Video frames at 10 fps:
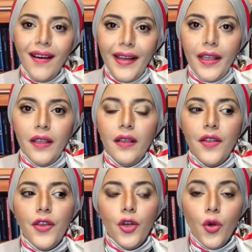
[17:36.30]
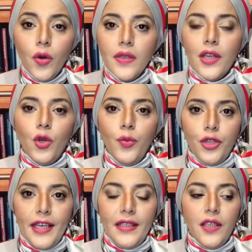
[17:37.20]
the goals and
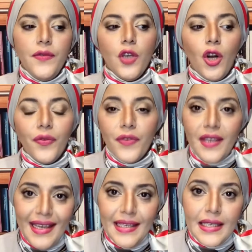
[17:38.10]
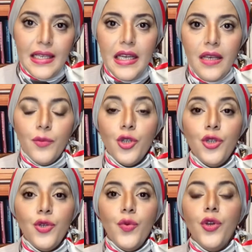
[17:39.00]
objectives of these teams to the
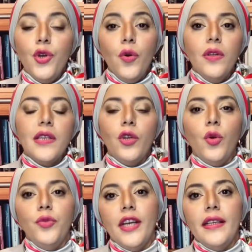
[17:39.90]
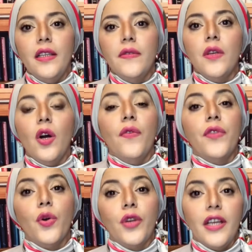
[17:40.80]
goals and objectives of the
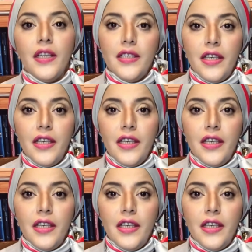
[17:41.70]
organization.